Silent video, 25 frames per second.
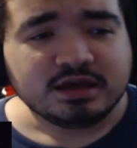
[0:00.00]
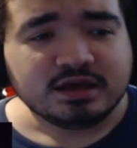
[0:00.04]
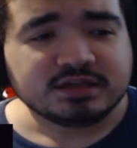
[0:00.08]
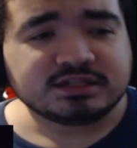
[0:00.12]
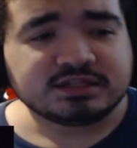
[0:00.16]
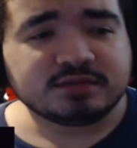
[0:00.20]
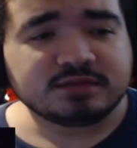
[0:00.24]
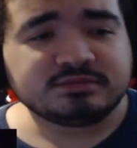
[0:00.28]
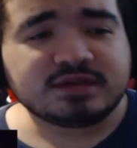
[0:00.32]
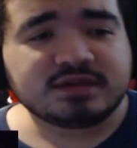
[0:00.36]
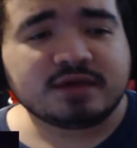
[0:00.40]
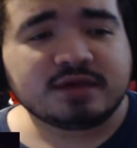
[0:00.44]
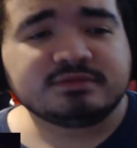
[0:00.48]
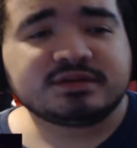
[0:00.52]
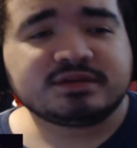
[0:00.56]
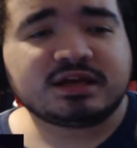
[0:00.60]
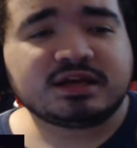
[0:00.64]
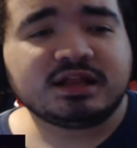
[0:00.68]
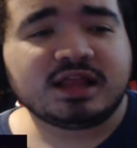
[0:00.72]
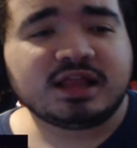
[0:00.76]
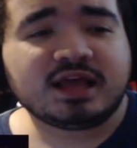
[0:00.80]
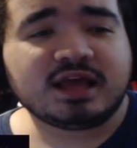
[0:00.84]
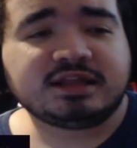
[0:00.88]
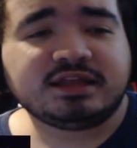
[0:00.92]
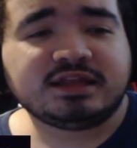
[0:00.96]
Sometimes
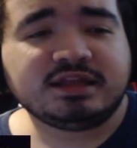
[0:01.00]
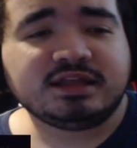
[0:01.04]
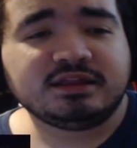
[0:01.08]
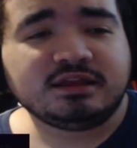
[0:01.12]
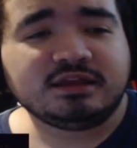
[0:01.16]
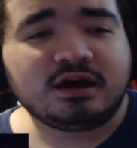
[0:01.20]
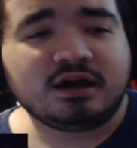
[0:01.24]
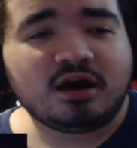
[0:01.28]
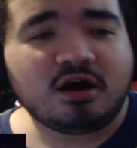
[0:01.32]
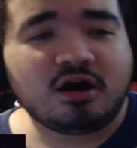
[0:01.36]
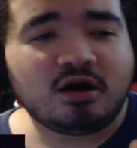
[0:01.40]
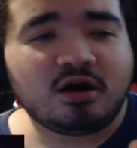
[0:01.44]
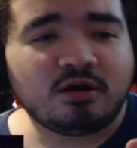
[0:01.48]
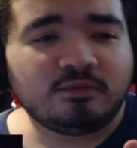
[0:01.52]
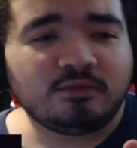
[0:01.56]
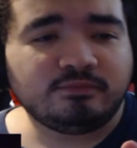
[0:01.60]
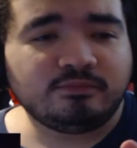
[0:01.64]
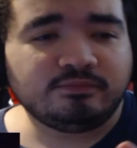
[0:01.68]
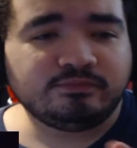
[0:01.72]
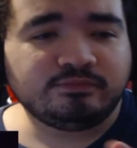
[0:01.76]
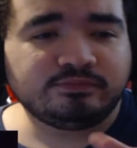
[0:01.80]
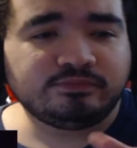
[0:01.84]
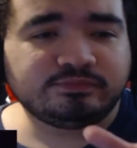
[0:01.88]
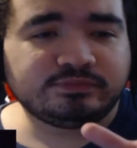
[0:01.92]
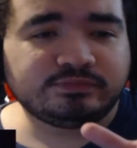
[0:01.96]
collecting
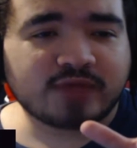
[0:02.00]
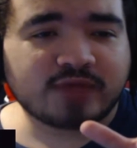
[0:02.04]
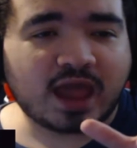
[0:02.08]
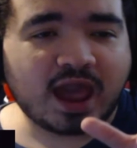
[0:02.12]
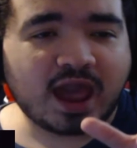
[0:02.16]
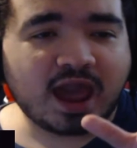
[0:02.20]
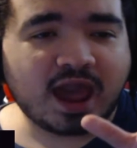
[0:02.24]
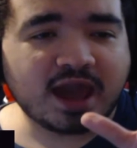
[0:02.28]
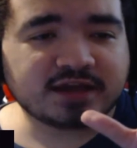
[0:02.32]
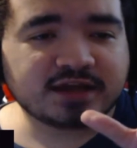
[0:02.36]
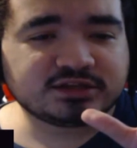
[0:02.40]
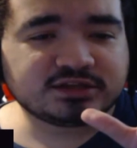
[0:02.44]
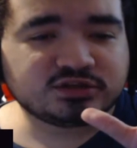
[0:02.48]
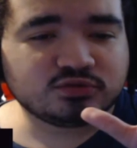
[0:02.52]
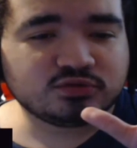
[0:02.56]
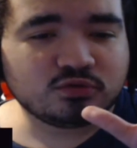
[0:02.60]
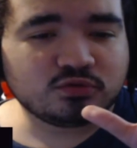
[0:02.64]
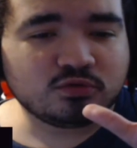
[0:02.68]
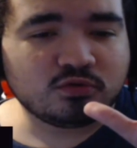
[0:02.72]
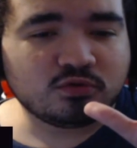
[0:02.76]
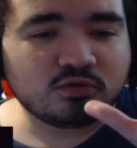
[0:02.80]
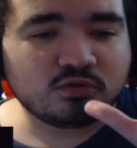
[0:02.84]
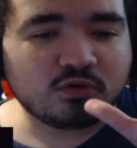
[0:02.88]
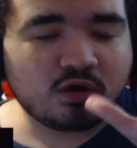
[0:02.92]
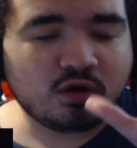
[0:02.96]
the
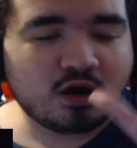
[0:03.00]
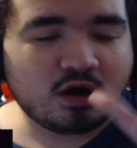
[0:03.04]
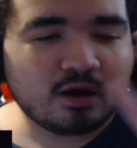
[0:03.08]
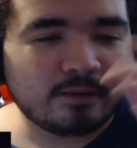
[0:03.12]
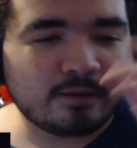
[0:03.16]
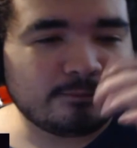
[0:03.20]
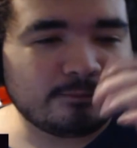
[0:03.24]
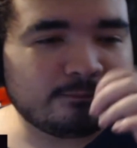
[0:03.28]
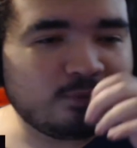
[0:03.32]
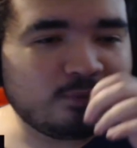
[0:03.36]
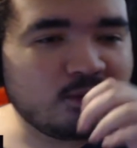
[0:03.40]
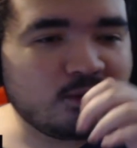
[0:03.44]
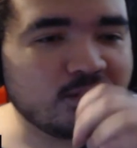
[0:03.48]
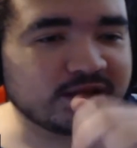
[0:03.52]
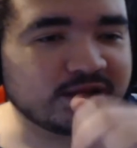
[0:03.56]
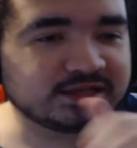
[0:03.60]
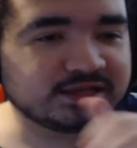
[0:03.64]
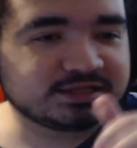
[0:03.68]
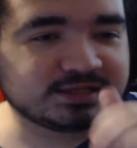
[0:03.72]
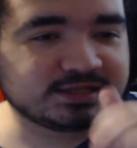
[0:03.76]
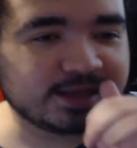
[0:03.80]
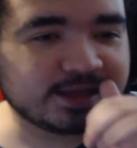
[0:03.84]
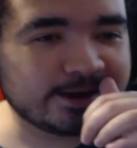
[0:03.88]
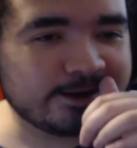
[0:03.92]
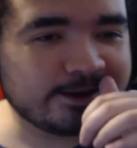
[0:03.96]
actual
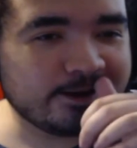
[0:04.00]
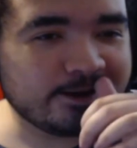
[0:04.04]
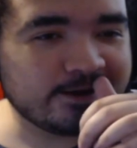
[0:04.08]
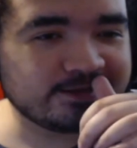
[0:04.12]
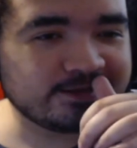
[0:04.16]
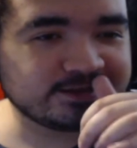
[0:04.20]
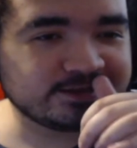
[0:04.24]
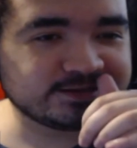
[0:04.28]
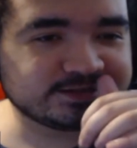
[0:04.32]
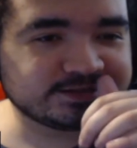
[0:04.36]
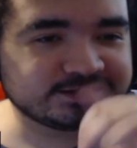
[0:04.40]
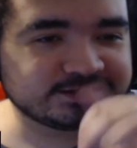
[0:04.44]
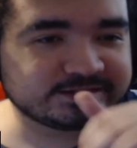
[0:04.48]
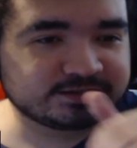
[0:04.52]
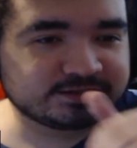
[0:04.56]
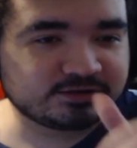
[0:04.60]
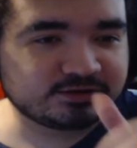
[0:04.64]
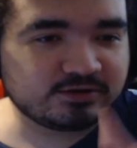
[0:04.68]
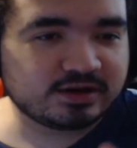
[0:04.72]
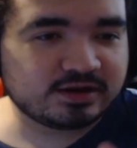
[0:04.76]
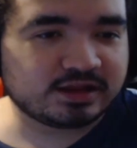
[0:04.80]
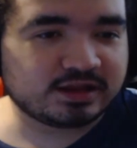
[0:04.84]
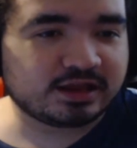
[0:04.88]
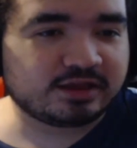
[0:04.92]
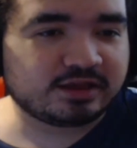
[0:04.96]
points there on the
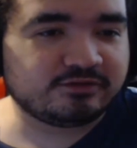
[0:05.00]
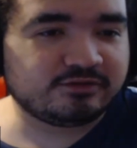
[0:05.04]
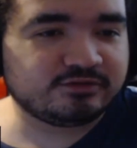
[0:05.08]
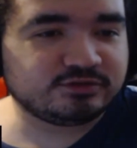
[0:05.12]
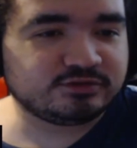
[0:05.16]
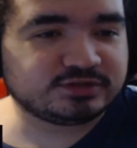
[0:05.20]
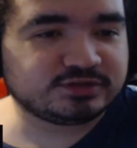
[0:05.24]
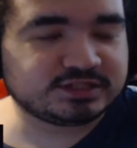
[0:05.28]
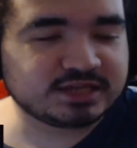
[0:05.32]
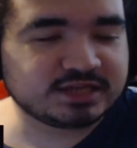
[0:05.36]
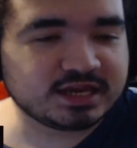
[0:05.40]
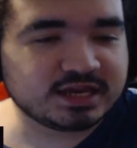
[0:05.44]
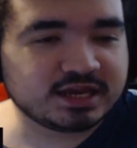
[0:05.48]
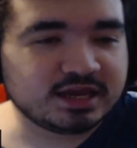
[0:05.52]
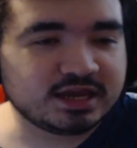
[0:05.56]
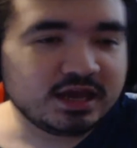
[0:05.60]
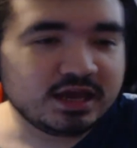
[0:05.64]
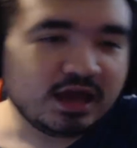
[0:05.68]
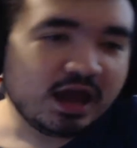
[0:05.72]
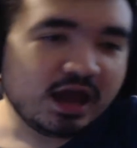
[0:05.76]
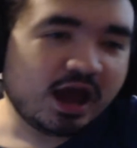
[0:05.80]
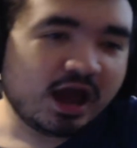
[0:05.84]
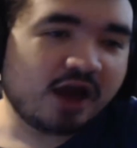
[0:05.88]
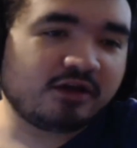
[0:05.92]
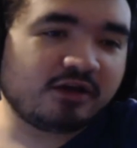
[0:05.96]
screen, like if you see
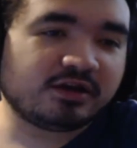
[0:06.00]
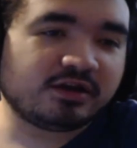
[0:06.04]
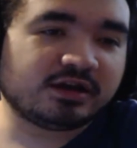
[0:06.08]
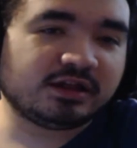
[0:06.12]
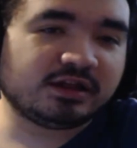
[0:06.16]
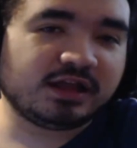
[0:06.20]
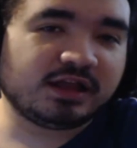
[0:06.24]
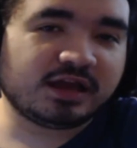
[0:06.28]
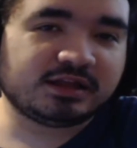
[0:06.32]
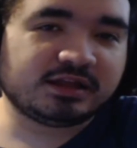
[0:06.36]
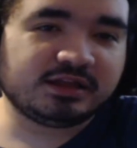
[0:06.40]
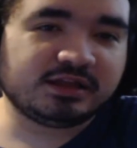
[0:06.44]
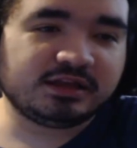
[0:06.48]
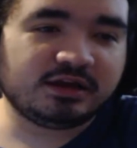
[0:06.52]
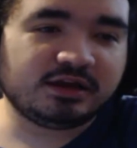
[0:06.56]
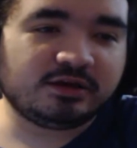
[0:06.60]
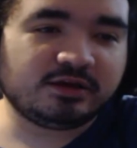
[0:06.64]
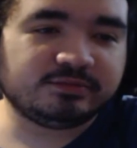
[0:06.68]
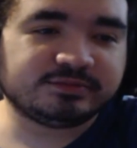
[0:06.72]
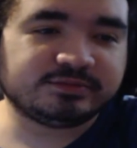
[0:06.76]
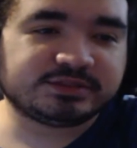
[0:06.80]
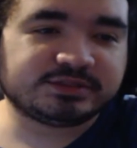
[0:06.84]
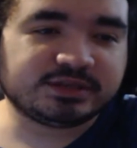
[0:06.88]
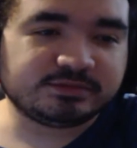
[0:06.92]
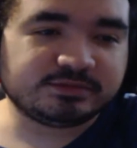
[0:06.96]
how you collected
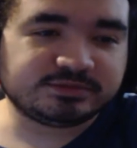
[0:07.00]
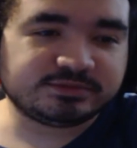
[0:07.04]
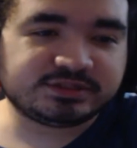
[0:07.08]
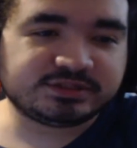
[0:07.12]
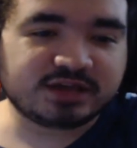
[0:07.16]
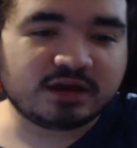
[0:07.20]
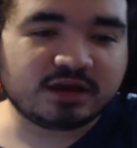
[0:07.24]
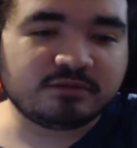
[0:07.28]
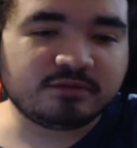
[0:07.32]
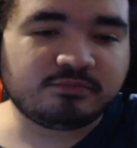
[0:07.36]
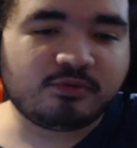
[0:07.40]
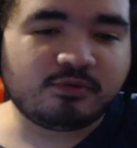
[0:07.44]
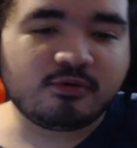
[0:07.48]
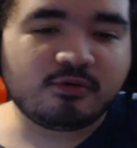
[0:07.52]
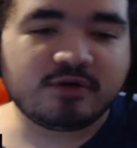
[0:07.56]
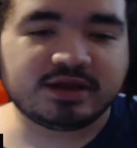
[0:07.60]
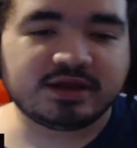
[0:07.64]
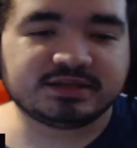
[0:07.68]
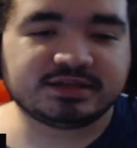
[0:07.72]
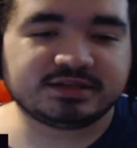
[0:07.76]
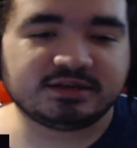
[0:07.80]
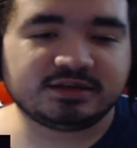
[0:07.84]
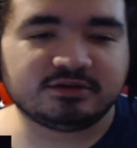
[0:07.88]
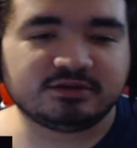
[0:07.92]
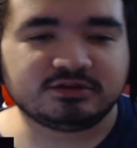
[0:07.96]
some sun
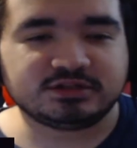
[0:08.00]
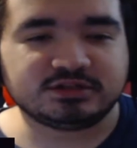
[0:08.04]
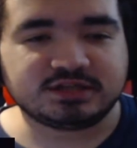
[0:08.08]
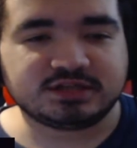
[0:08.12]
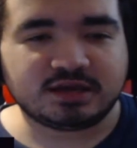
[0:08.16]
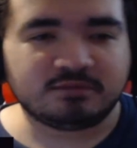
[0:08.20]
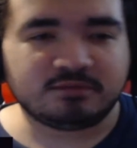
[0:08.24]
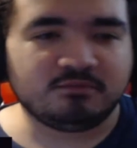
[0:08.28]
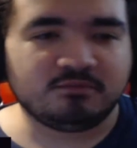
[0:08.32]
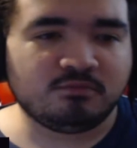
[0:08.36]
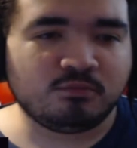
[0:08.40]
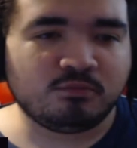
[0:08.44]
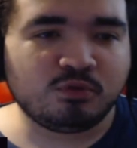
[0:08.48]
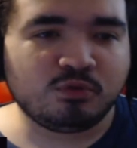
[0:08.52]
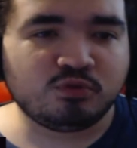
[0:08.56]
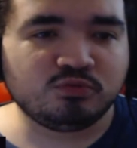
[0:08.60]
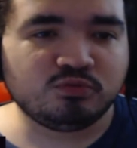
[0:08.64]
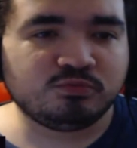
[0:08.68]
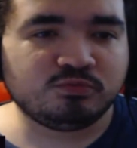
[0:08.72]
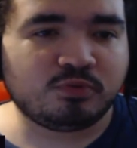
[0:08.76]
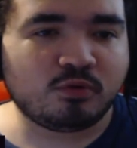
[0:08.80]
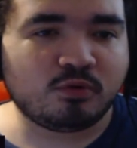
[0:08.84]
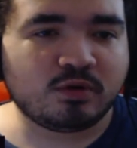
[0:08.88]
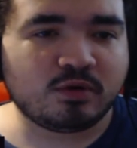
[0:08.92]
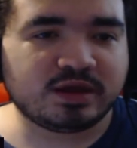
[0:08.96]
points and there's like
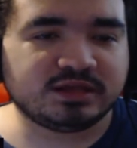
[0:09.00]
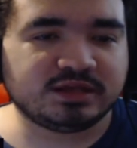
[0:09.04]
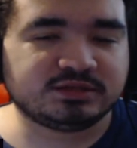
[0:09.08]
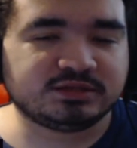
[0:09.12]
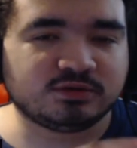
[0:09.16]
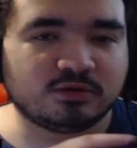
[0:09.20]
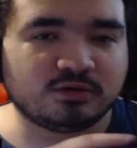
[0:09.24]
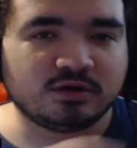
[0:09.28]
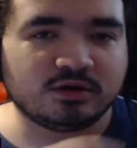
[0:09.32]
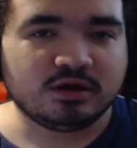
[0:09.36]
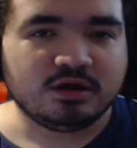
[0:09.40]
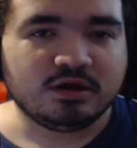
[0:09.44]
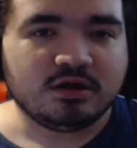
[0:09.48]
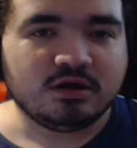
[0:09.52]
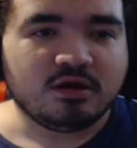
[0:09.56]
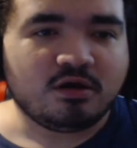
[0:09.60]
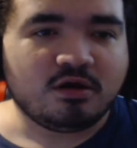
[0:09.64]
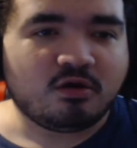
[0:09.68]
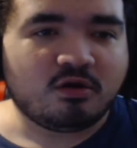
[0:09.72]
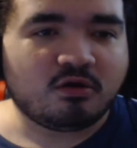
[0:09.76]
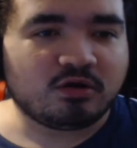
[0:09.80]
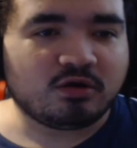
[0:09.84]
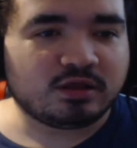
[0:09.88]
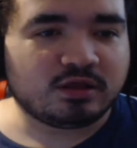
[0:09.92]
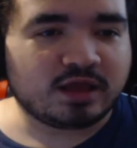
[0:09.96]
moon points or
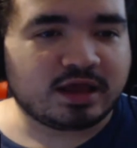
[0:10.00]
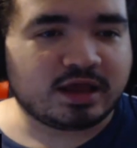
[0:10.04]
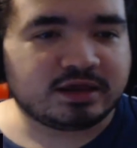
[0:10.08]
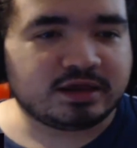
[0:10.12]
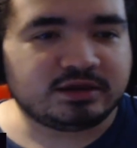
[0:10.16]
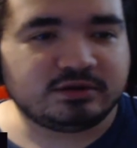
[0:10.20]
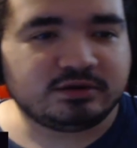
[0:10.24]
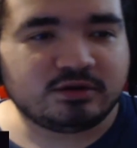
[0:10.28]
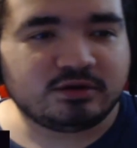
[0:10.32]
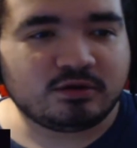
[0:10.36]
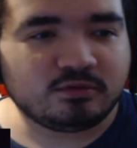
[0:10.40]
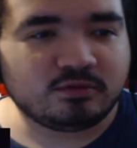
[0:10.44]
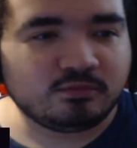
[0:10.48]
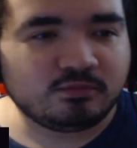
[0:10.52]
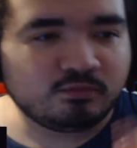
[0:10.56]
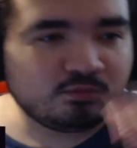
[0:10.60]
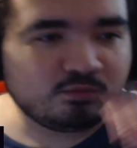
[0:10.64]
like, you know,